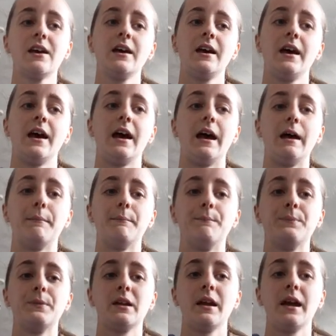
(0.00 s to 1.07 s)

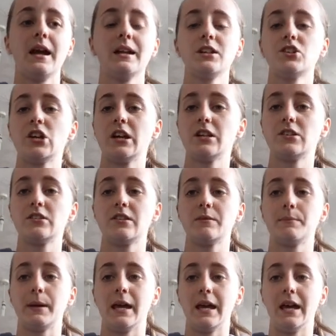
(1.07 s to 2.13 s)
any changes in
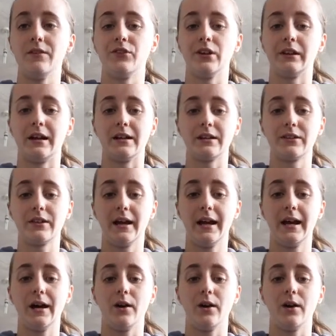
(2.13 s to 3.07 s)
behaviour like that,